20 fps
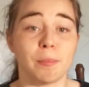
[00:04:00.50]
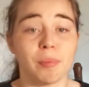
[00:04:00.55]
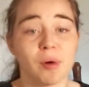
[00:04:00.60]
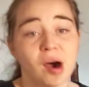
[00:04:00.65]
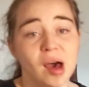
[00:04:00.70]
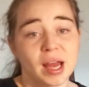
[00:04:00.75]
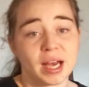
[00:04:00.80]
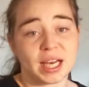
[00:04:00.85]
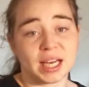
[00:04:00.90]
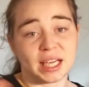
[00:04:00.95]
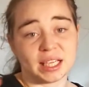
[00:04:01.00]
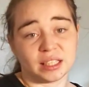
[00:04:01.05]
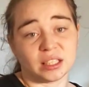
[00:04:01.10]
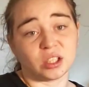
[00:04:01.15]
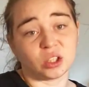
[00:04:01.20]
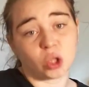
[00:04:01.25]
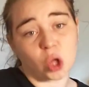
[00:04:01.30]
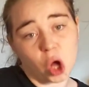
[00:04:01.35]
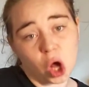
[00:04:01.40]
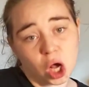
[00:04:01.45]
but in the
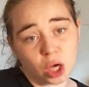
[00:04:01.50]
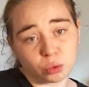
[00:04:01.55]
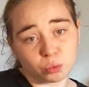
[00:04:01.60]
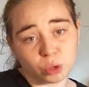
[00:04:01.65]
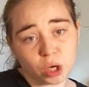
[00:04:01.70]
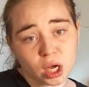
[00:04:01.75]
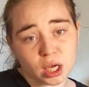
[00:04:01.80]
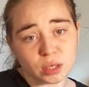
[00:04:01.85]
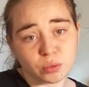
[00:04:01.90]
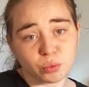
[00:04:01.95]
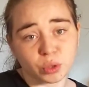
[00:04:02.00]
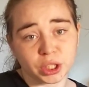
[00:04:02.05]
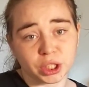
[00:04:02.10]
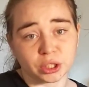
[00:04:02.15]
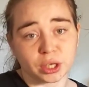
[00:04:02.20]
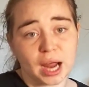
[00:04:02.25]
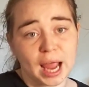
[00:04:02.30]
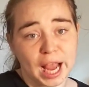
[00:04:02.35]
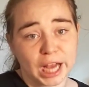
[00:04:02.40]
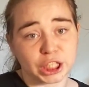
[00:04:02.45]
long run, what
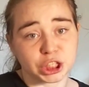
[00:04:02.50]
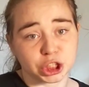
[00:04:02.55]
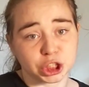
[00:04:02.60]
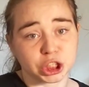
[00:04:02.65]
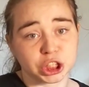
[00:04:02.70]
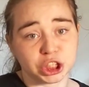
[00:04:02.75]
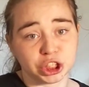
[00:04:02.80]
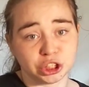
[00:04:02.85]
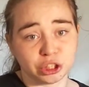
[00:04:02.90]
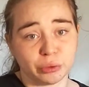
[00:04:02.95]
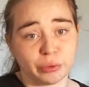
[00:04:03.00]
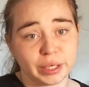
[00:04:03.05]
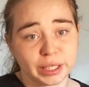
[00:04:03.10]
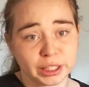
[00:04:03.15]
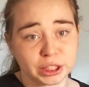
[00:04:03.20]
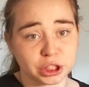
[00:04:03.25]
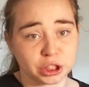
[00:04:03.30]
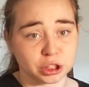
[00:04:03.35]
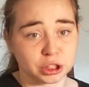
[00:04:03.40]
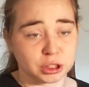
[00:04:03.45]
you're actually doing
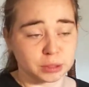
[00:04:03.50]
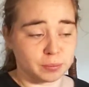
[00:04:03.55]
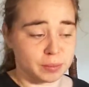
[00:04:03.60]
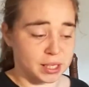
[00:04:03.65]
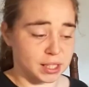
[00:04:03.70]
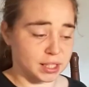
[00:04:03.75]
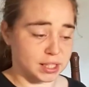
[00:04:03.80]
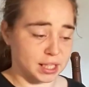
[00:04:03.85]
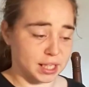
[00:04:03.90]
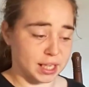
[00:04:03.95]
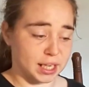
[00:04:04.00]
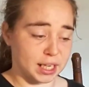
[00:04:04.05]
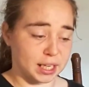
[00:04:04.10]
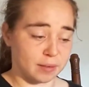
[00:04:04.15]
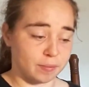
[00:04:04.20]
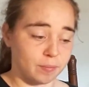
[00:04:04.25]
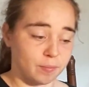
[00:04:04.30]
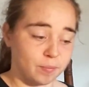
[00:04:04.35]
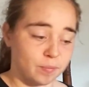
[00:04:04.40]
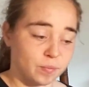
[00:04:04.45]
is you're spending
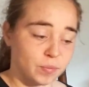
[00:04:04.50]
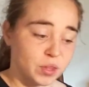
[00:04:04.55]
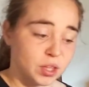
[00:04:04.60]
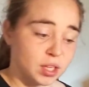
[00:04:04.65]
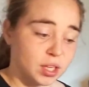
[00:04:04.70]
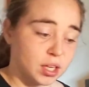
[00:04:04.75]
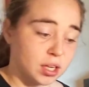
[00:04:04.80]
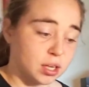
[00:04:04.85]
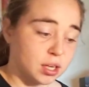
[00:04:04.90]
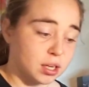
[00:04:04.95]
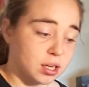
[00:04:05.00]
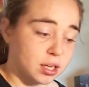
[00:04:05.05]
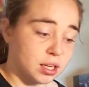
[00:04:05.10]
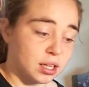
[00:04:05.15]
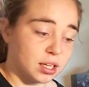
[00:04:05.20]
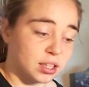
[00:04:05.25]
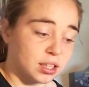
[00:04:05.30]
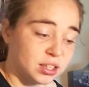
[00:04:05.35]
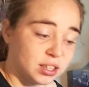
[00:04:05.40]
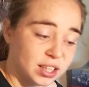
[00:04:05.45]

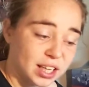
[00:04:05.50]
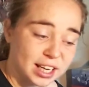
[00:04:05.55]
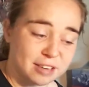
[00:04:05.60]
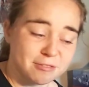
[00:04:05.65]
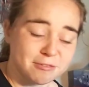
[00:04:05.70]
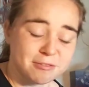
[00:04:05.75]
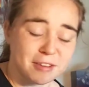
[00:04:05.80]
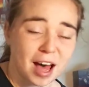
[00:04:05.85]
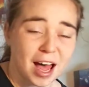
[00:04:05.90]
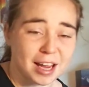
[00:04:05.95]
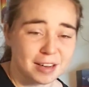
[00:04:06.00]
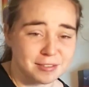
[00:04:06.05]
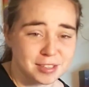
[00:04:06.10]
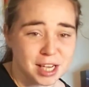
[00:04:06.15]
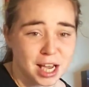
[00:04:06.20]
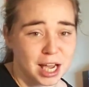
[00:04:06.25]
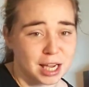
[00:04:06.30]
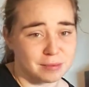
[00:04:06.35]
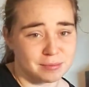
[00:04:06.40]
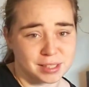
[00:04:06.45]
like 5
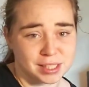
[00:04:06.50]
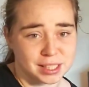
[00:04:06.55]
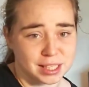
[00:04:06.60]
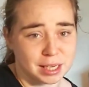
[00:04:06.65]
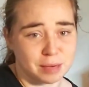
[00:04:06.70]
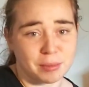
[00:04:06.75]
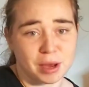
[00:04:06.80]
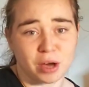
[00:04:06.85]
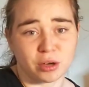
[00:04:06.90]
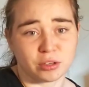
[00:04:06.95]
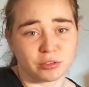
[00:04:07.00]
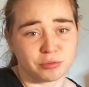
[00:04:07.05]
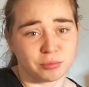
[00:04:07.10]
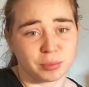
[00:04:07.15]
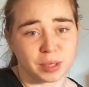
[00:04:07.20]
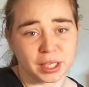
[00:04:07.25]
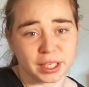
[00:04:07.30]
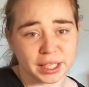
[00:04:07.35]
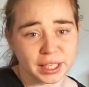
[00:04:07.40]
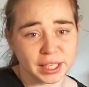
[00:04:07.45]
times the amount of
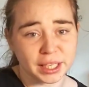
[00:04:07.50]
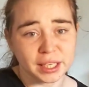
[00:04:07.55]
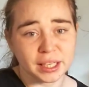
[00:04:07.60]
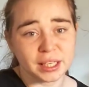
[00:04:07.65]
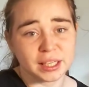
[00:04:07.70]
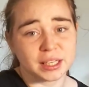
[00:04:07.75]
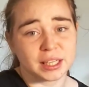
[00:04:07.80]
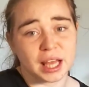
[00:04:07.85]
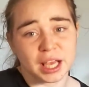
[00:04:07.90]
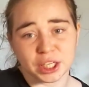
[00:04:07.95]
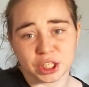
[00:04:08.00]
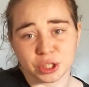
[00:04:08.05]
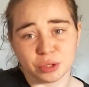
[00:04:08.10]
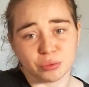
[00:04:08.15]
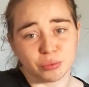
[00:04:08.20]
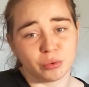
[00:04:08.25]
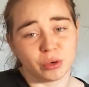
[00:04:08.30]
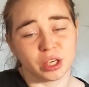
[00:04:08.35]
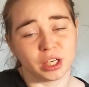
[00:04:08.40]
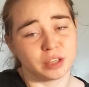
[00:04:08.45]
money that you
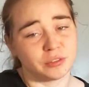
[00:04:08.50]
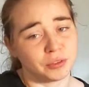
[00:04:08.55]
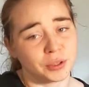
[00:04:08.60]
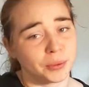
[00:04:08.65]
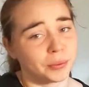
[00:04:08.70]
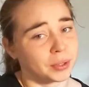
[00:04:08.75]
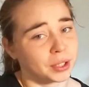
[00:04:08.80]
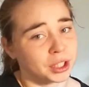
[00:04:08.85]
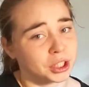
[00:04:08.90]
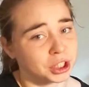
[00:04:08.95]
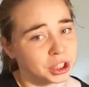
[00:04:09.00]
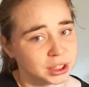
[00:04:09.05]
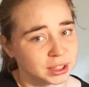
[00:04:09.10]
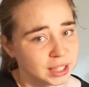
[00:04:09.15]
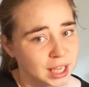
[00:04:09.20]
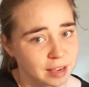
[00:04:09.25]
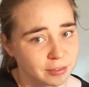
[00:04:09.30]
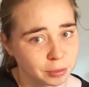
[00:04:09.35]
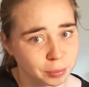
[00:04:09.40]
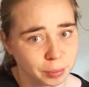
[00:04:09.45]
would if you were to just
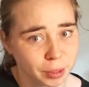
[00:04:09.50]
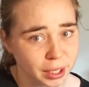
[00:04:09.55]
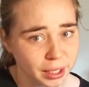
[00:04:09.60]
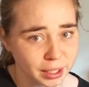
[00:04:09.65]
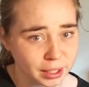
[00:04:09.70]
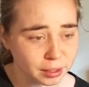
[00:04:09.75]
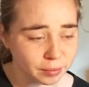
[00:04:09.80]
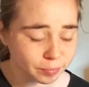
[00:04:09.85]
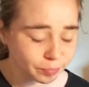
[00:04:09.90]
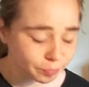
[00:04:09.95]
have a bike.